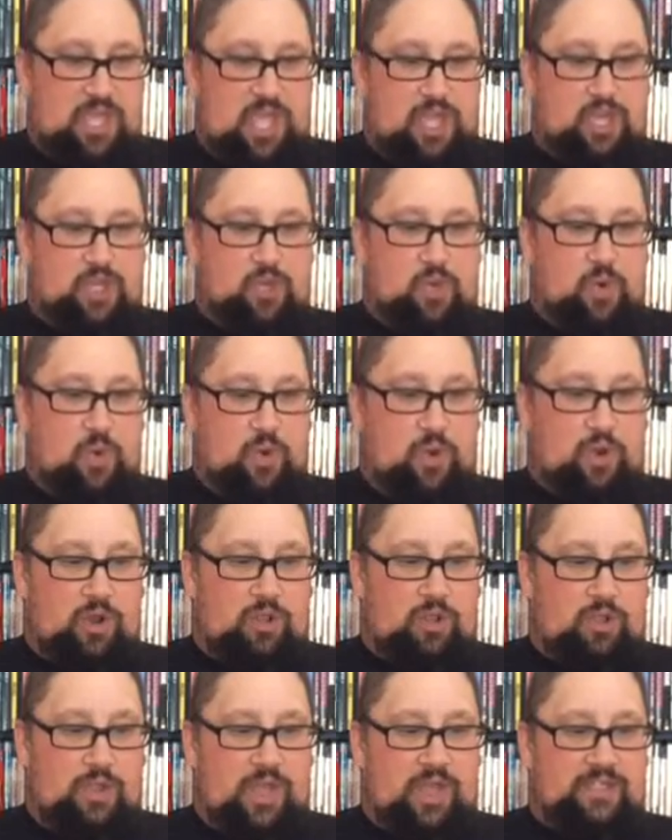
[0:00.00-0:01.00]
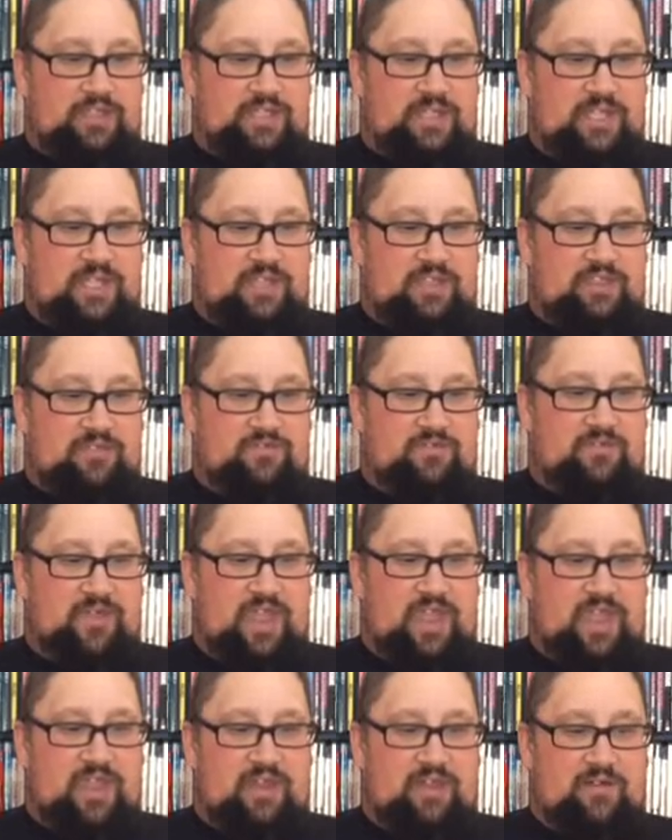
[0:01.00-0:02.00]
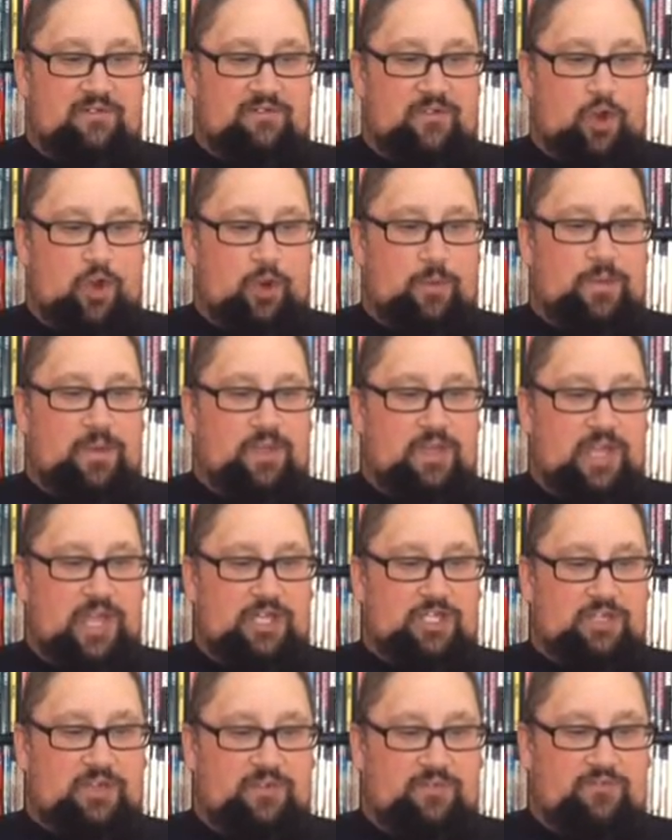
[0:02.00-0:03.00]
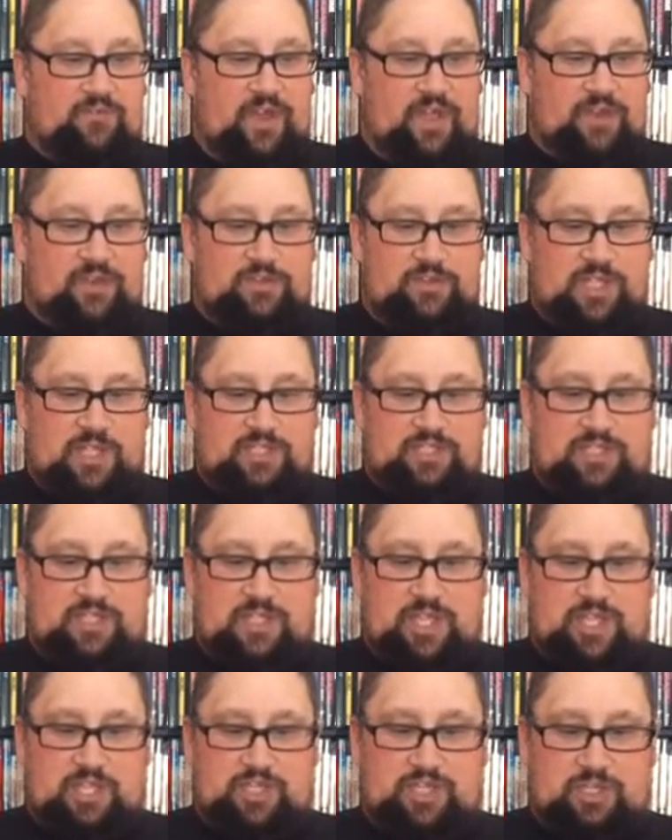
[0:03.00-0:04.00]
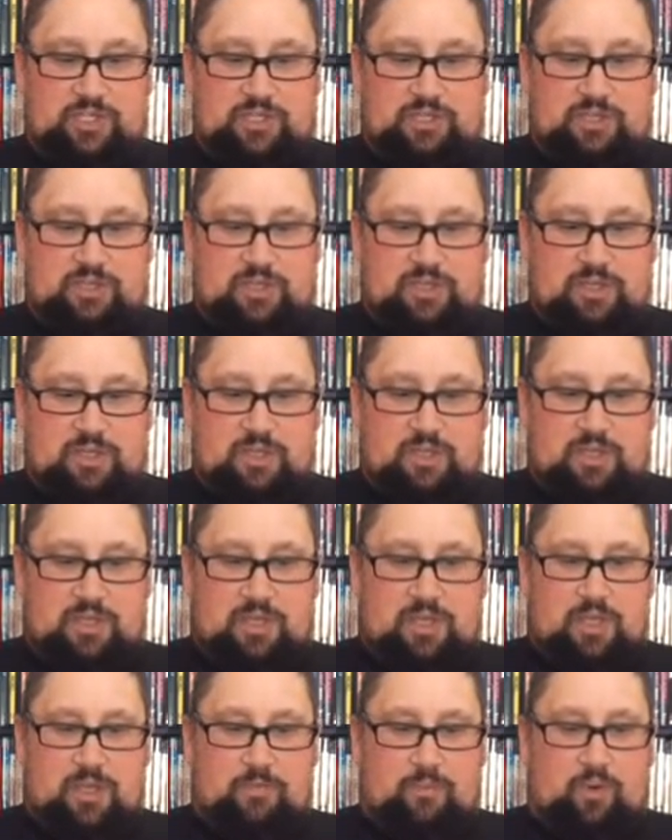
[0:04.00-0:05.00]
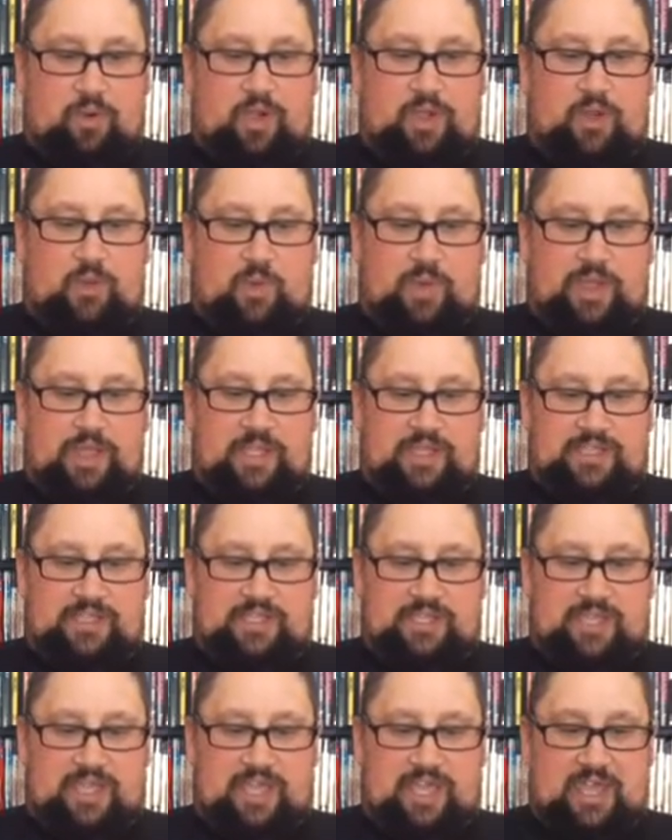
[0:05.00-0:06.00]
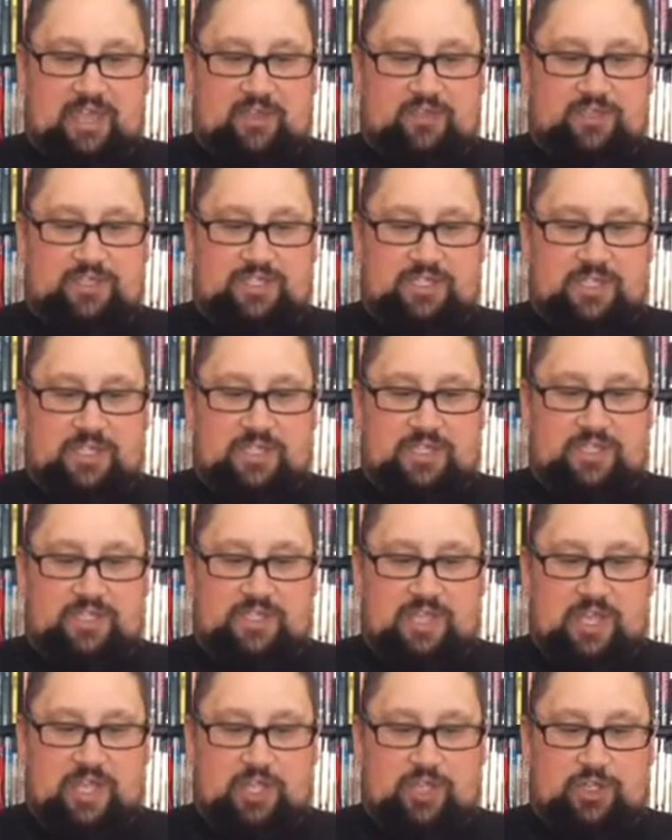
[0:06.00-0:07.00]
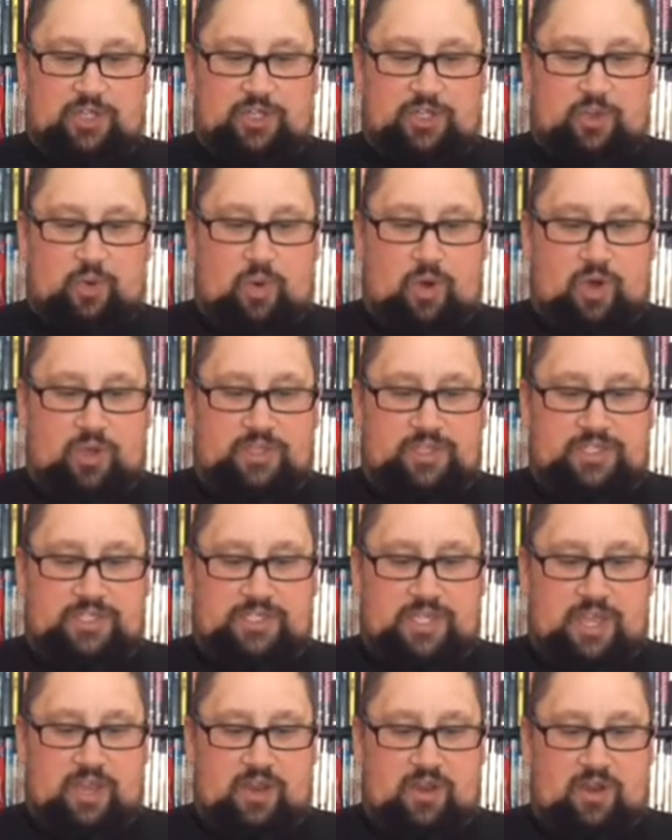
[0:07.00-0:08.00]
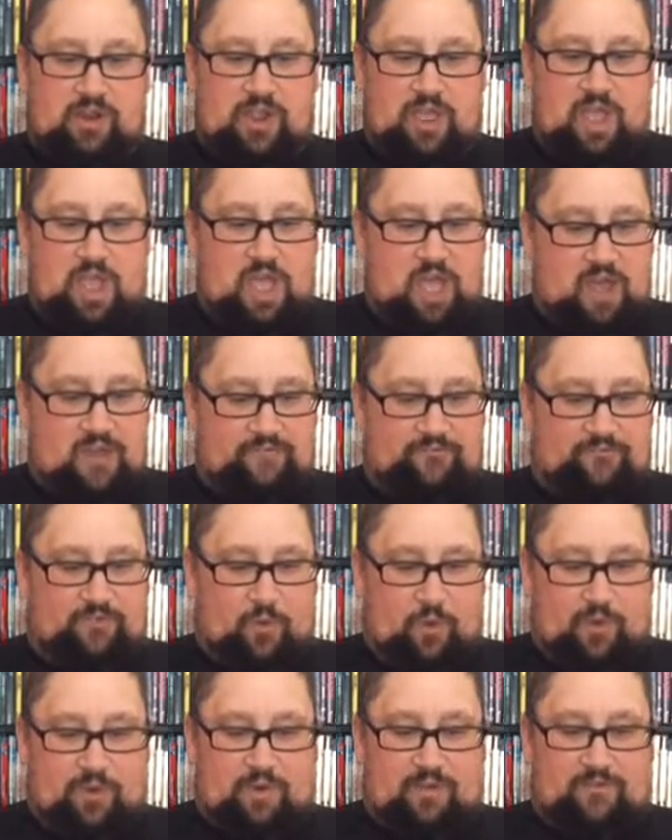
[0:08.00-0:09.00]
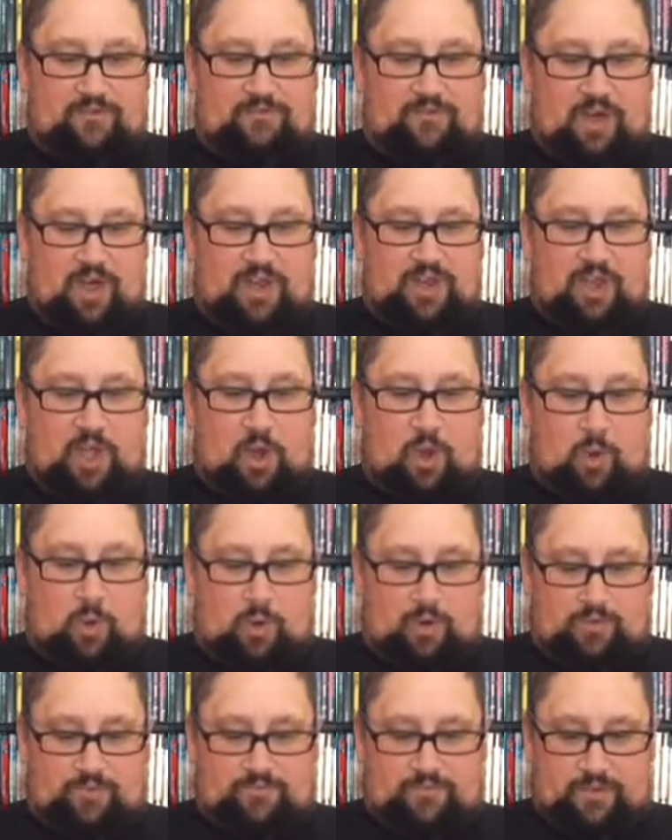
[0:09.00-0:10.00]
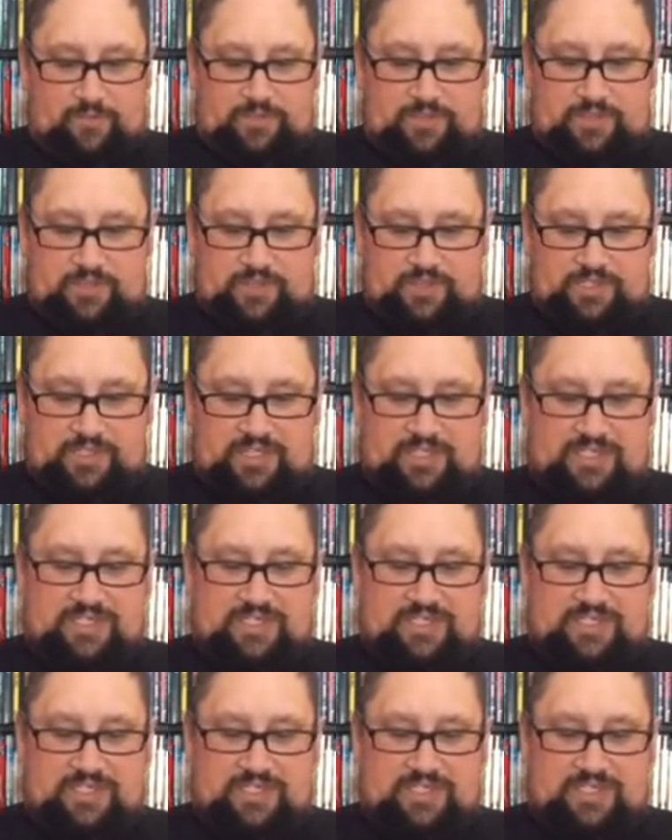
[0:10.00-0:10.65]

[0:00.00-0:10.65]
A new horror classic in the vein of urban legend of Final Destination. Pretty wicked kill scenes, a good quality scare, a fun horror film. So this is